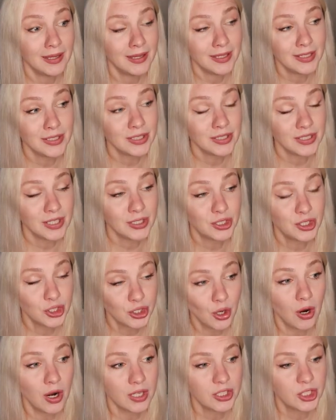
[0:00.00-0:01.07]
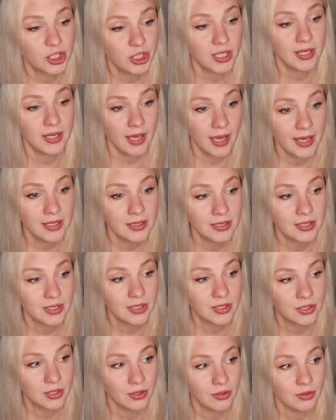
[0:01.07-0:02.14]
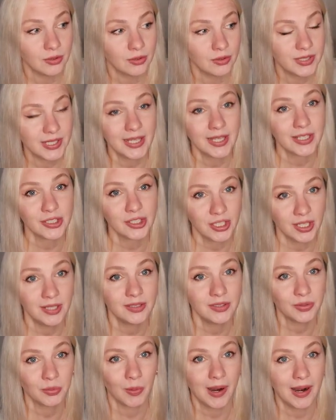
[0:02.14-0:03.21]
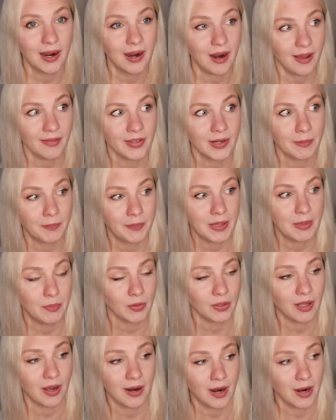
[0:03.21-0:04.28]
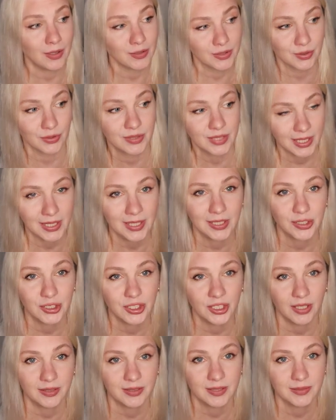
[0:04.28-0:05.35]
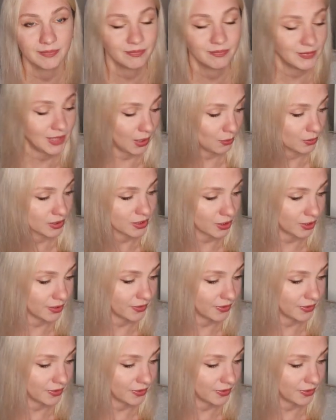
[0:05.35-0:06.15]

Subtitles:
in short, she hates to take a shit where other people are also taking shit. That was her